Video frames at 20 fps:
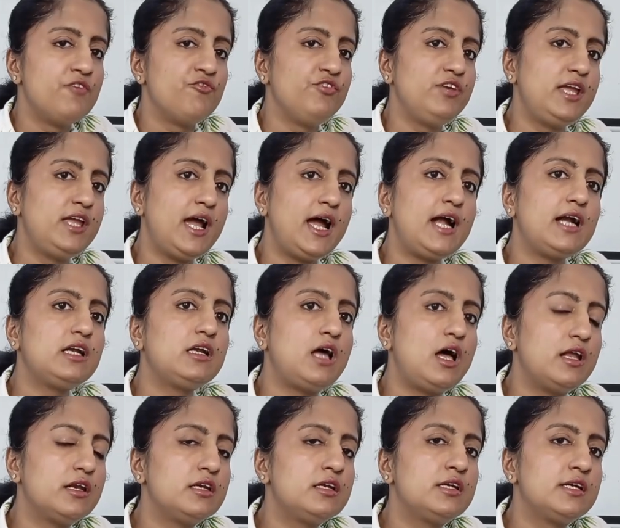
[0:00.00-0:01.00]
We had
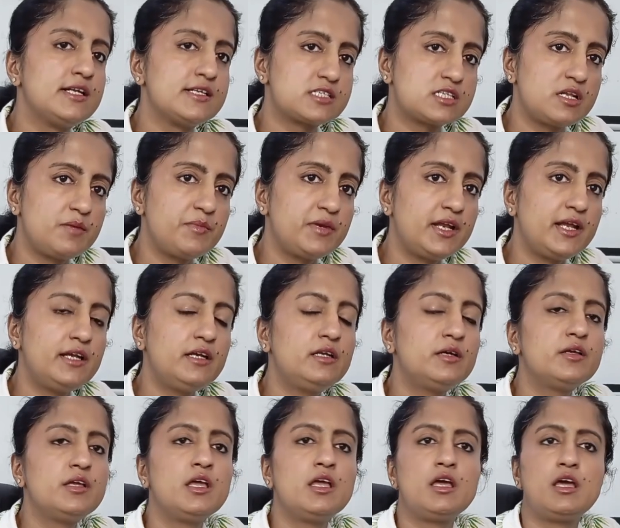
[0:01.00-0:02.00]
done
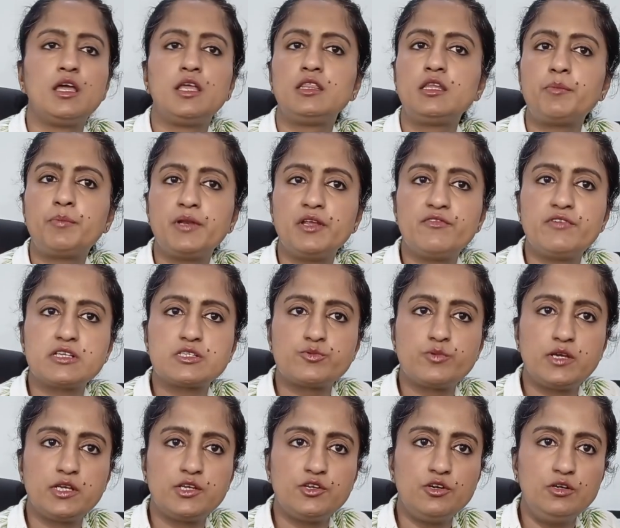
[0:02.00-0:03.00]
discriminant in the previous
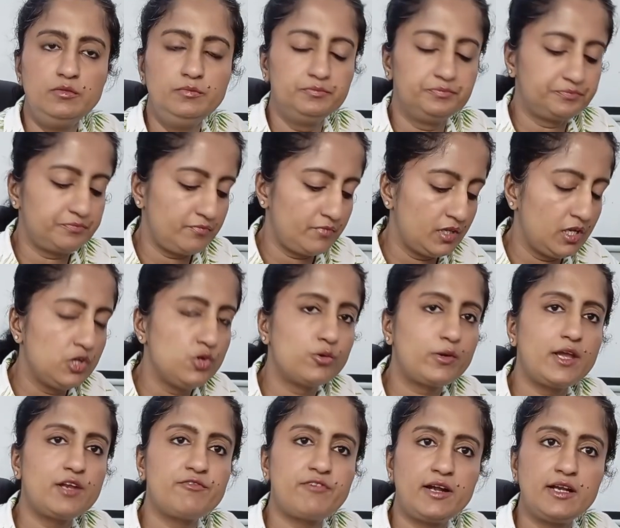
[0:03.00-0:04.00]
video. You
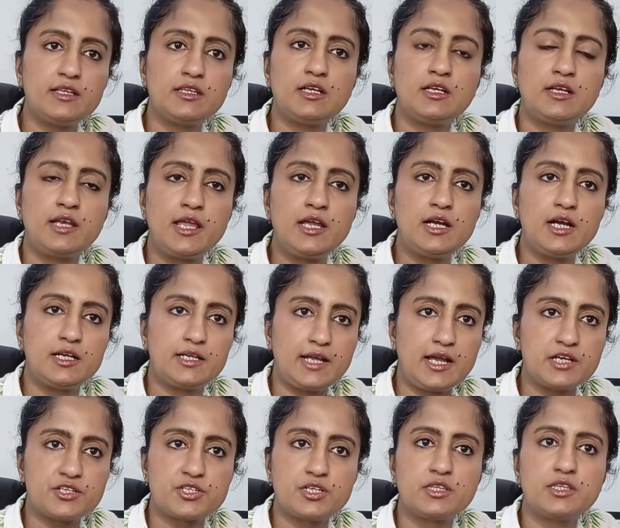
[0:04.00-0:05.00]
can find the link
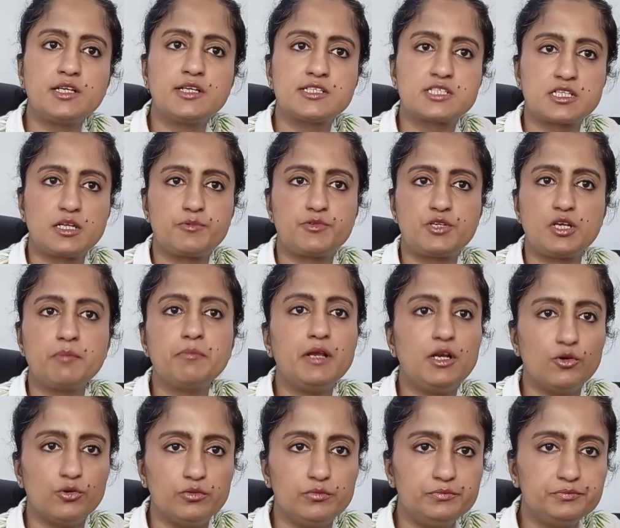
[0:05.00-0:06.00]
attached in the description
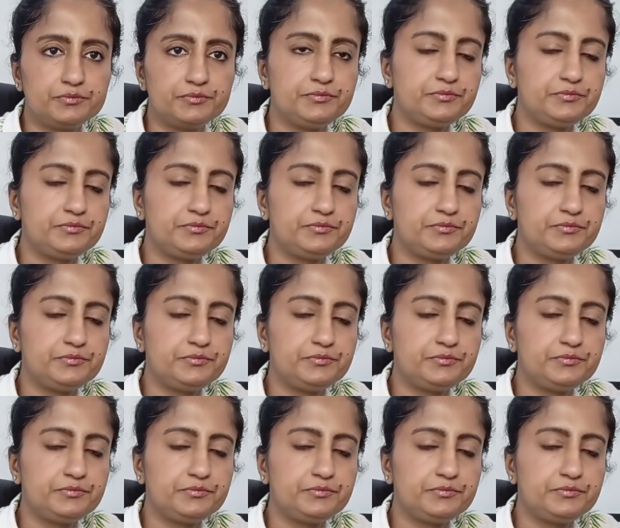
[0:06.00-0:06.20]
below.